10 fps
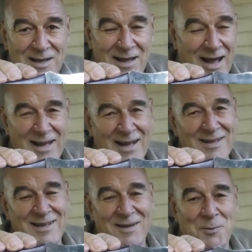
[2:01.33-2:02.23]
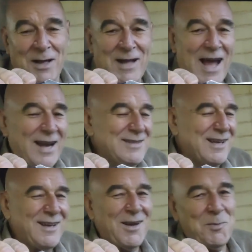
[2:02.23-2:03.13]
And when I got it, I was
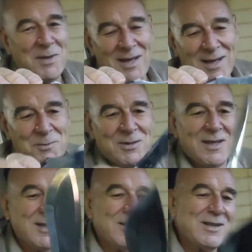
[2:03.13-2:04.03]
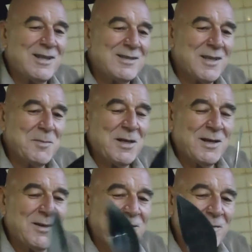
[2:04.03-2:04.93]
like, oh man, what the hell did he send me
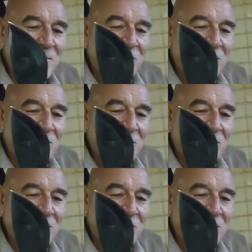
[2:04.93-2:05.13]
now?